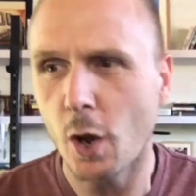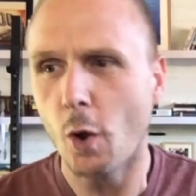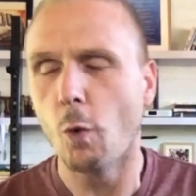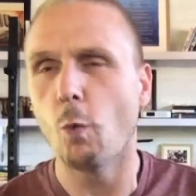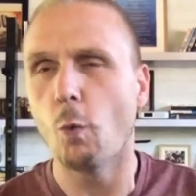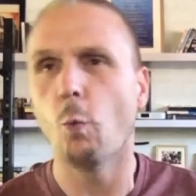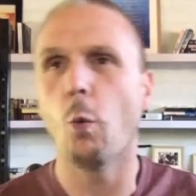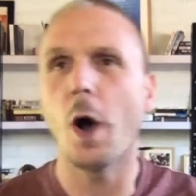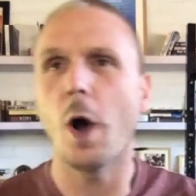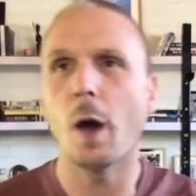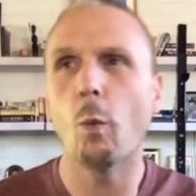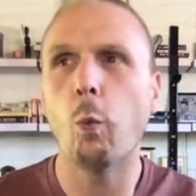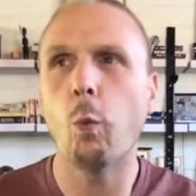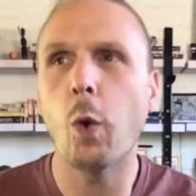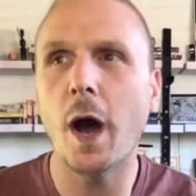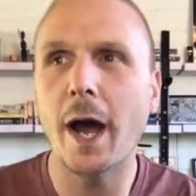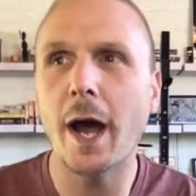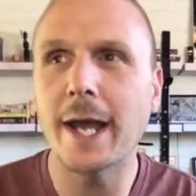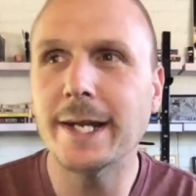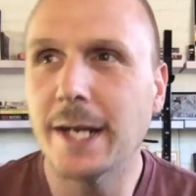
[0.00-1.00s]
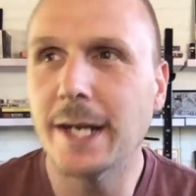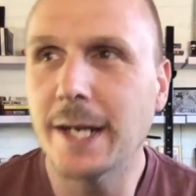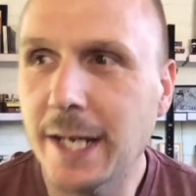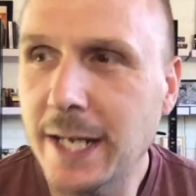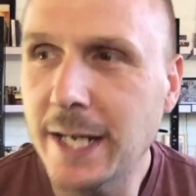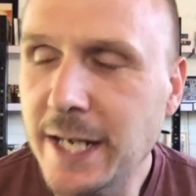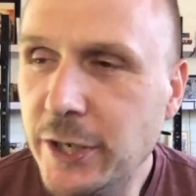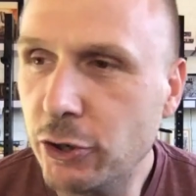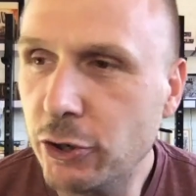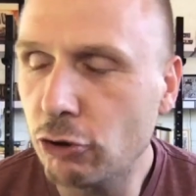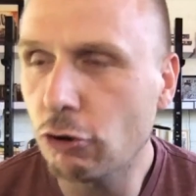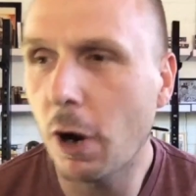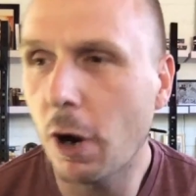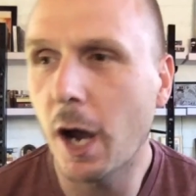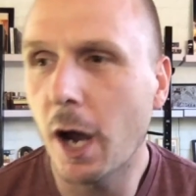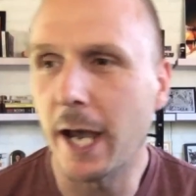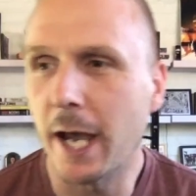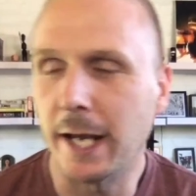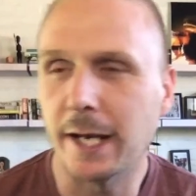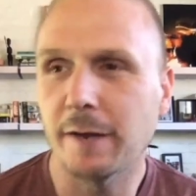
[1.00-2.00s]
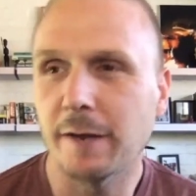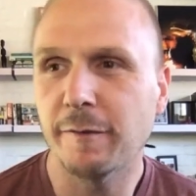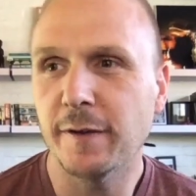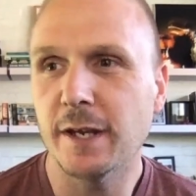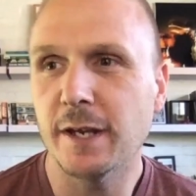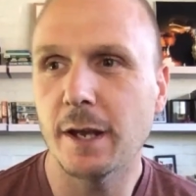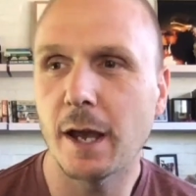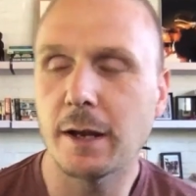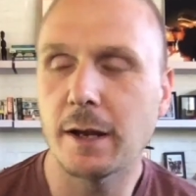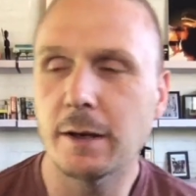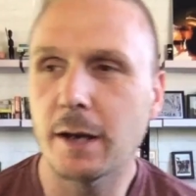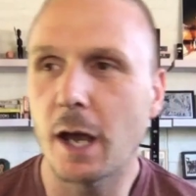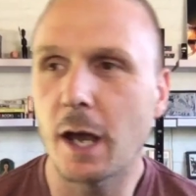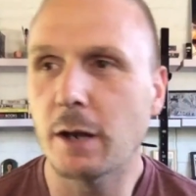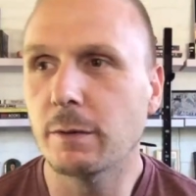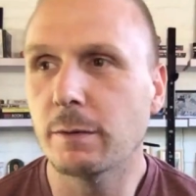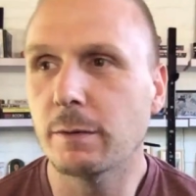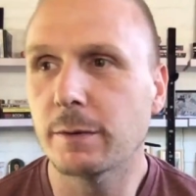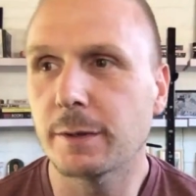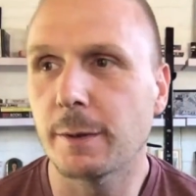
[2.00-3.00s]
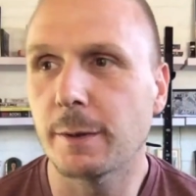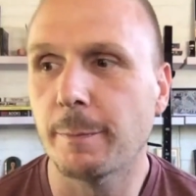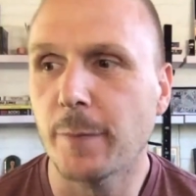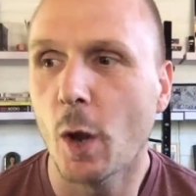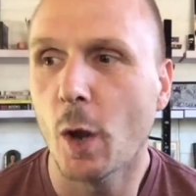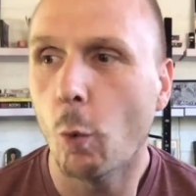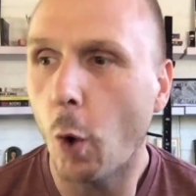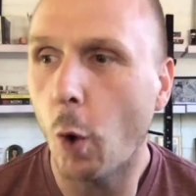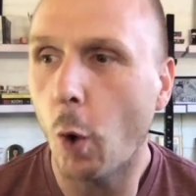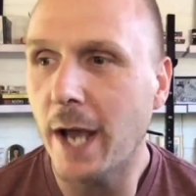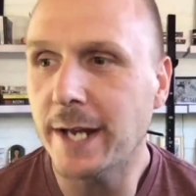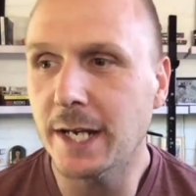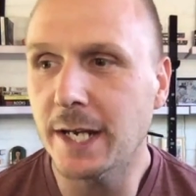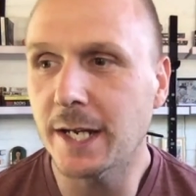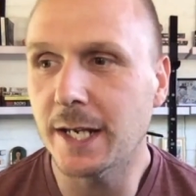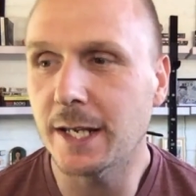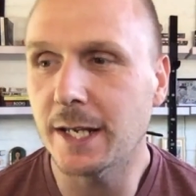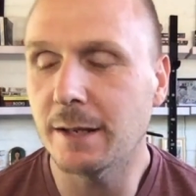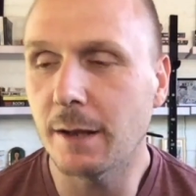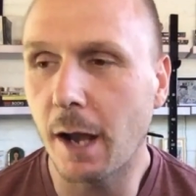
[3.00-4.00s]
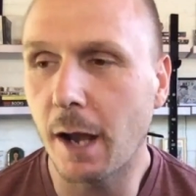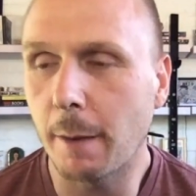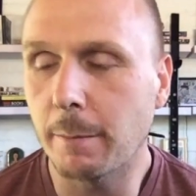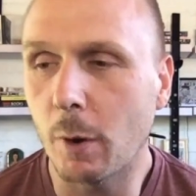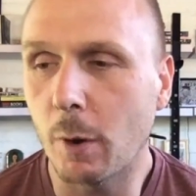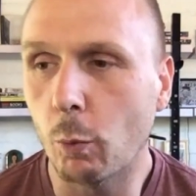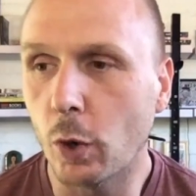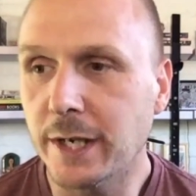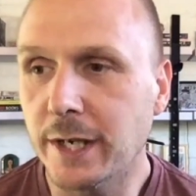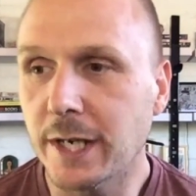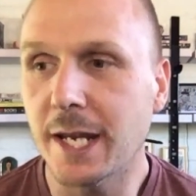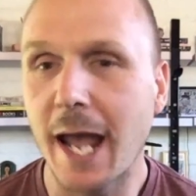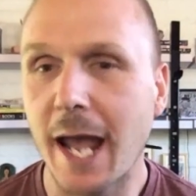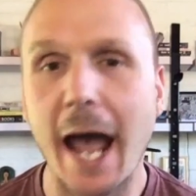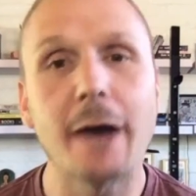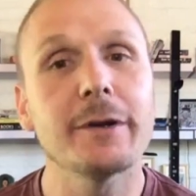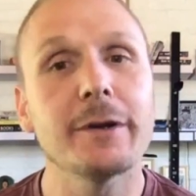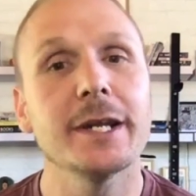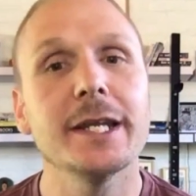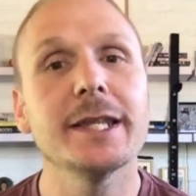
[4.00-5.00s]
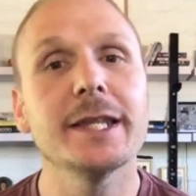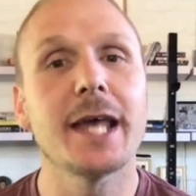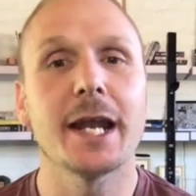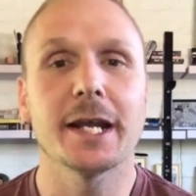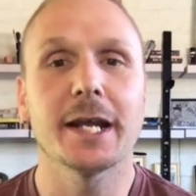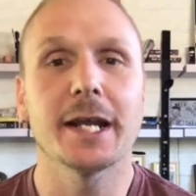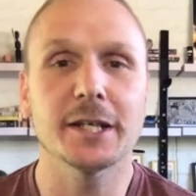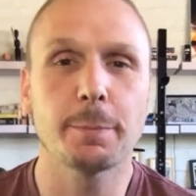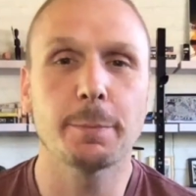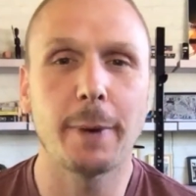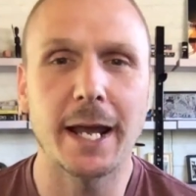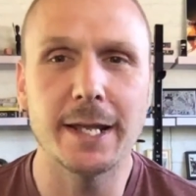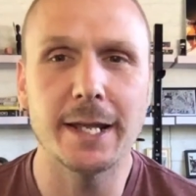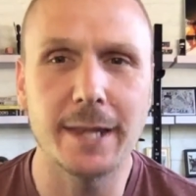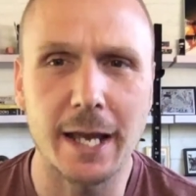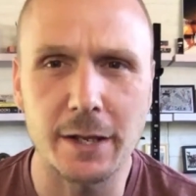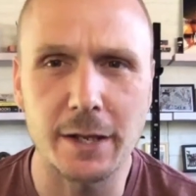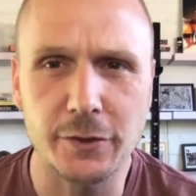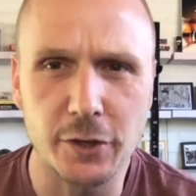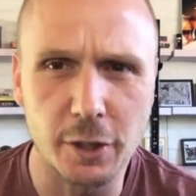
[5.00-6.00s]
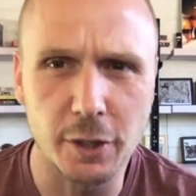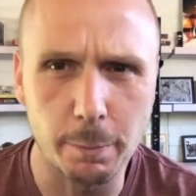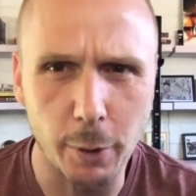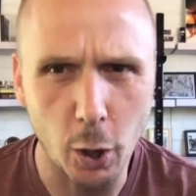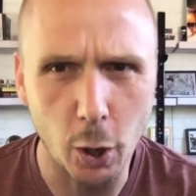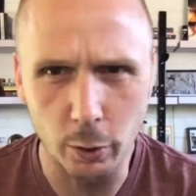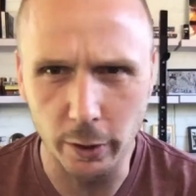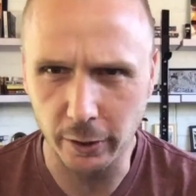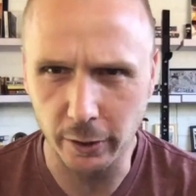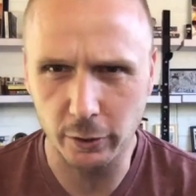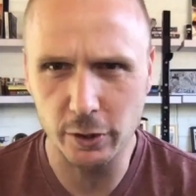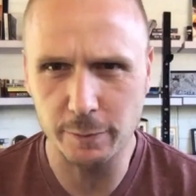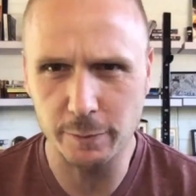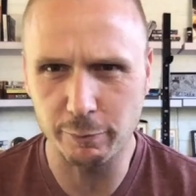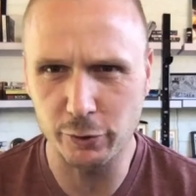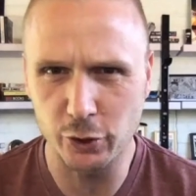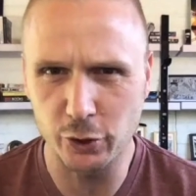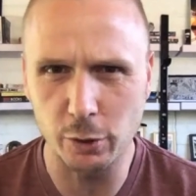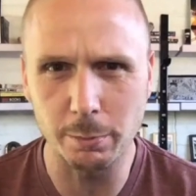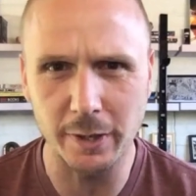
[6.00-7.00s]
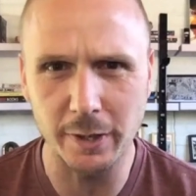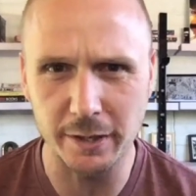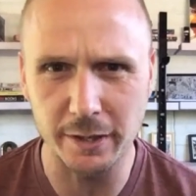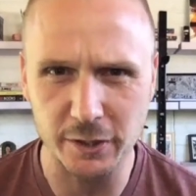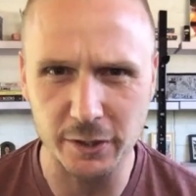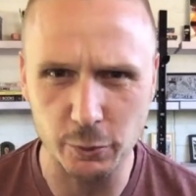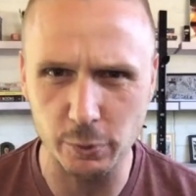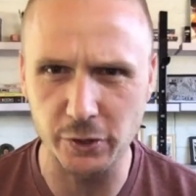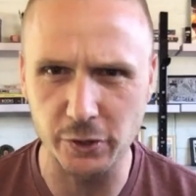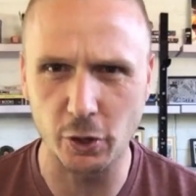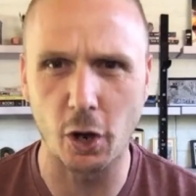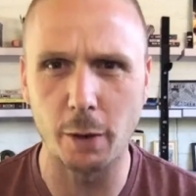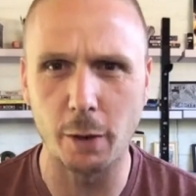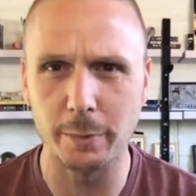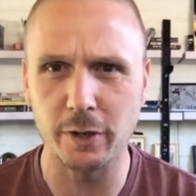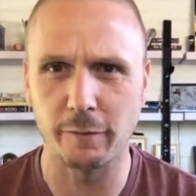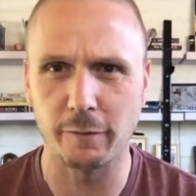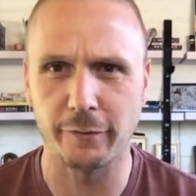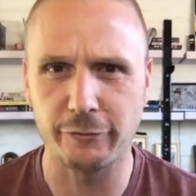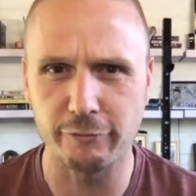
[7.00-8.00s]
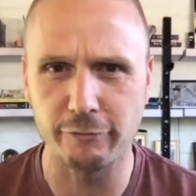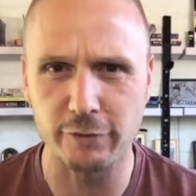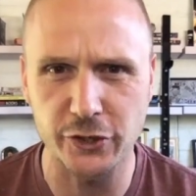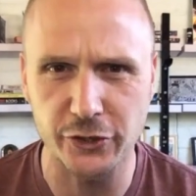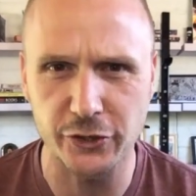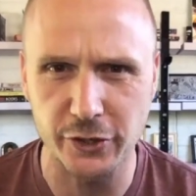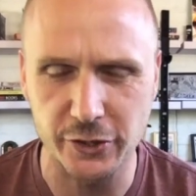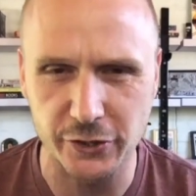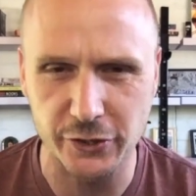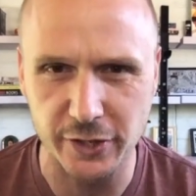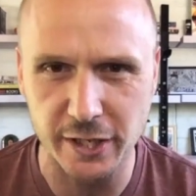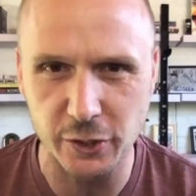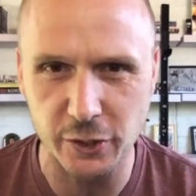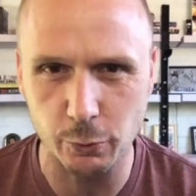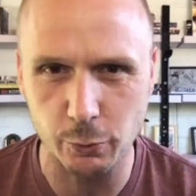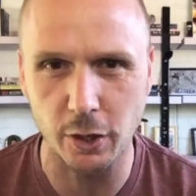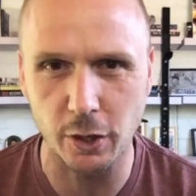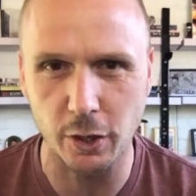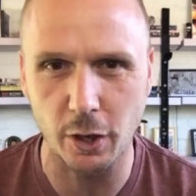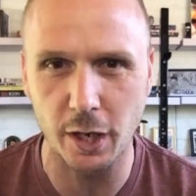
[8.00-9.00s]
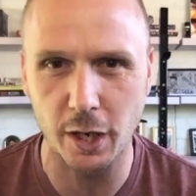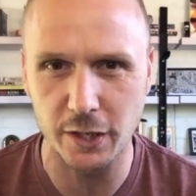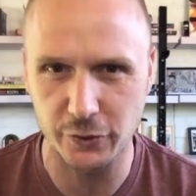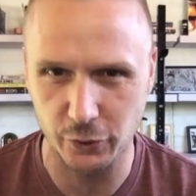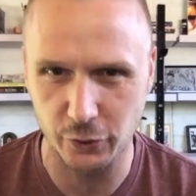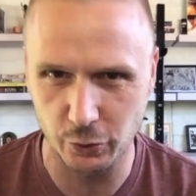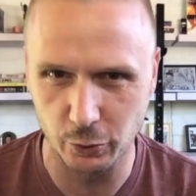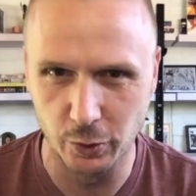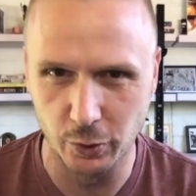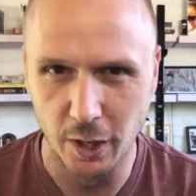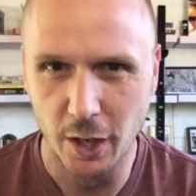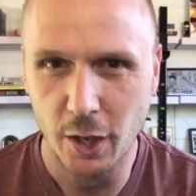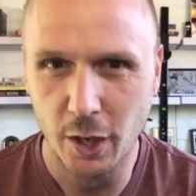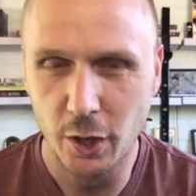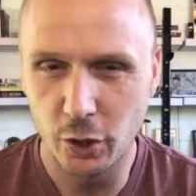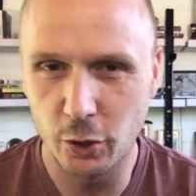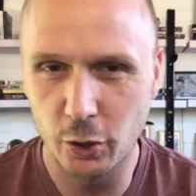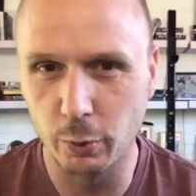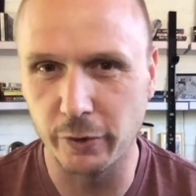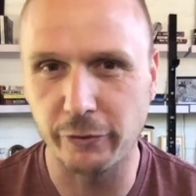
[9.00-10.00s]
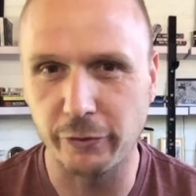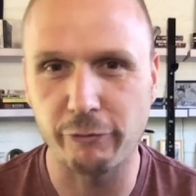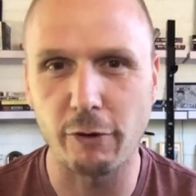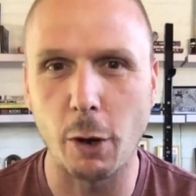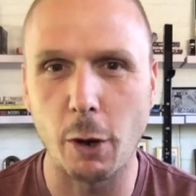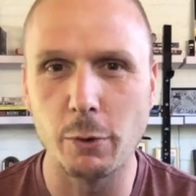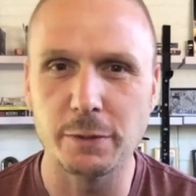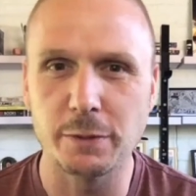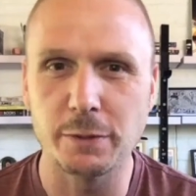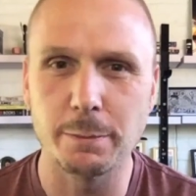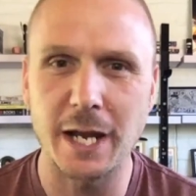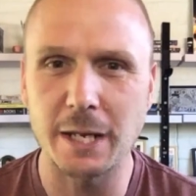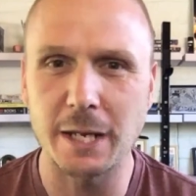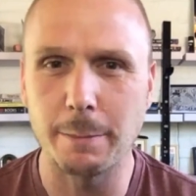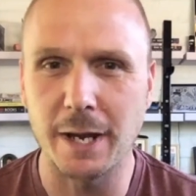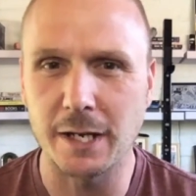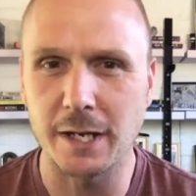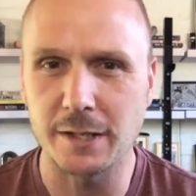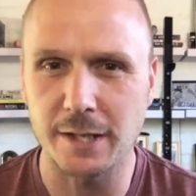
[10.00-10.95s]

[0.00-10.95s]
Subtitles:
why didn't he try? And if he and why didn't he? How did he then explain that to Napoleon? Because presumably this was an army of thrusters. These were guys who would throw as many men as